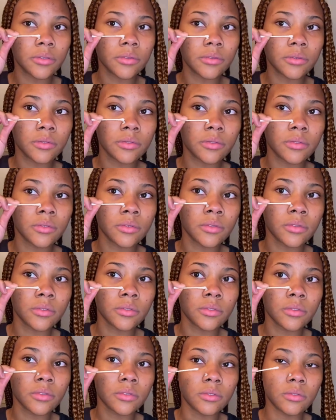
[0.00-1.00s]

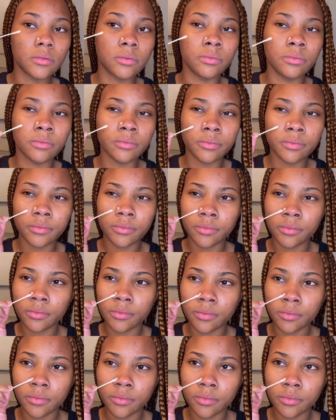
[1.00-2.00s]

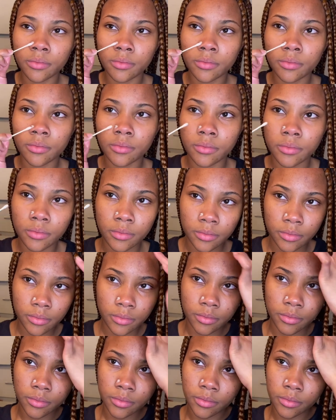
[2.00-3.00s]

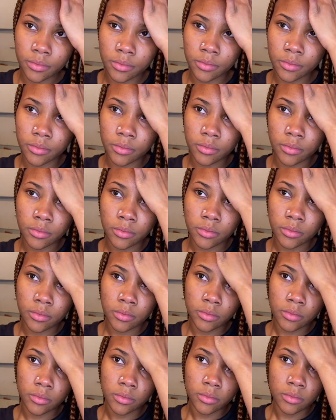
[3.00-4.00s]

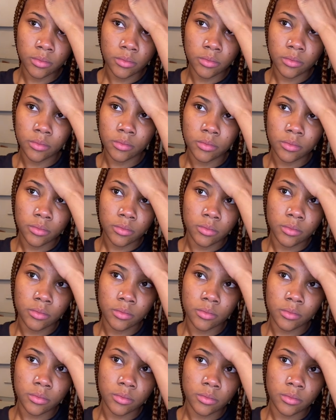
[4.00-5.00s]

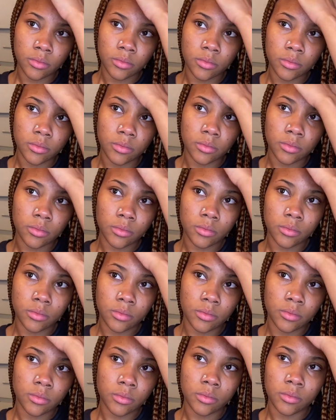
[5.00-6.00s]

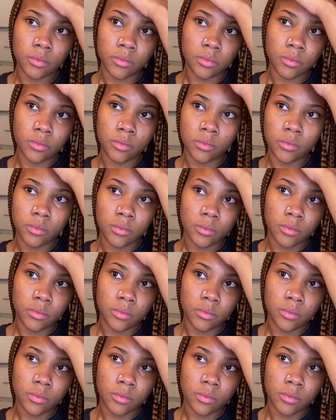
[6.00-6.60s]
Nobody speaks.